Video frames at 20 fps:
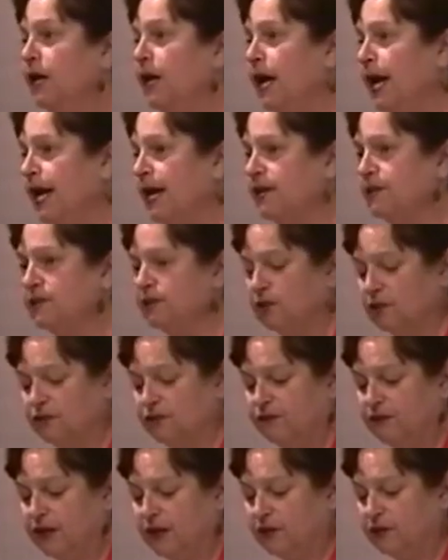ASR's
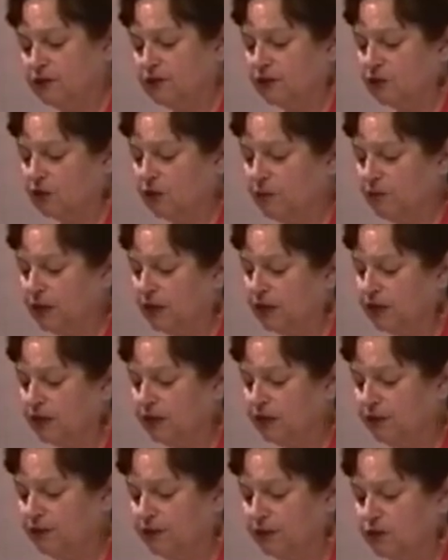founders are among the
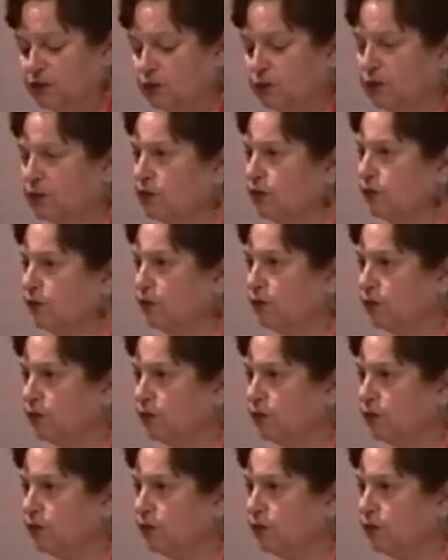individuals who,